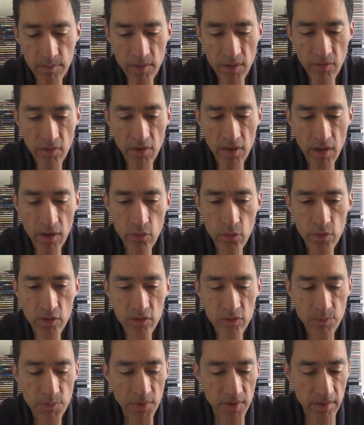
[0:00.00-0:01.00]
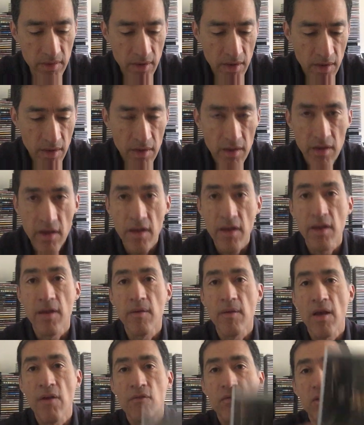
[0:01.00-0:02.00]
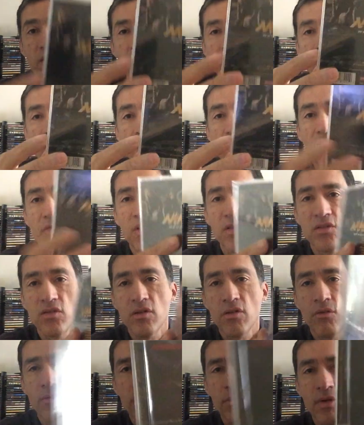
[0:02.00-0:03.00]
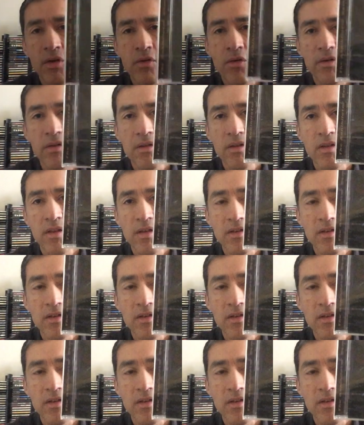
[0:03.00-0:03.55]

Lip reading: give it a good spin after I finish recording